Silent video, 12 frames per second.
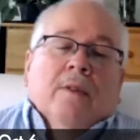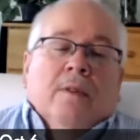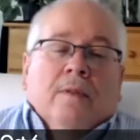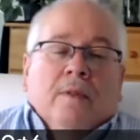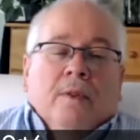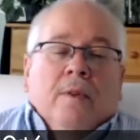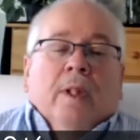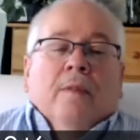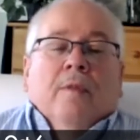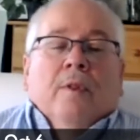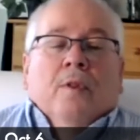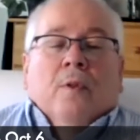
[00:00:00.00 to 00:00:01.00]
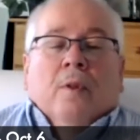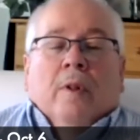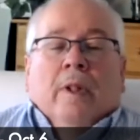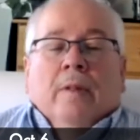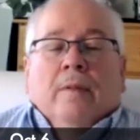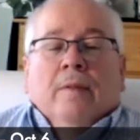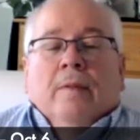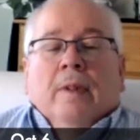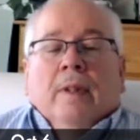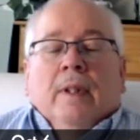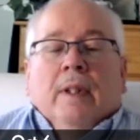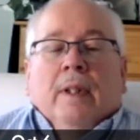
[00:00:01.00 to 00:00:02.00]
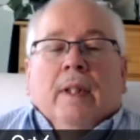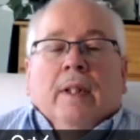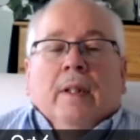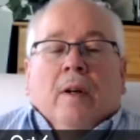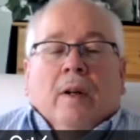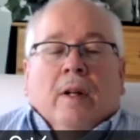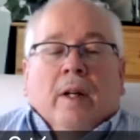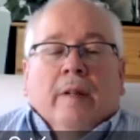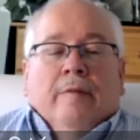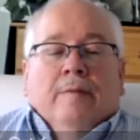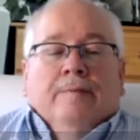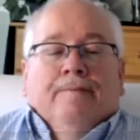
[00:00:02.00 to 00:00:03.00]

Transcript: to the inventory in the archive.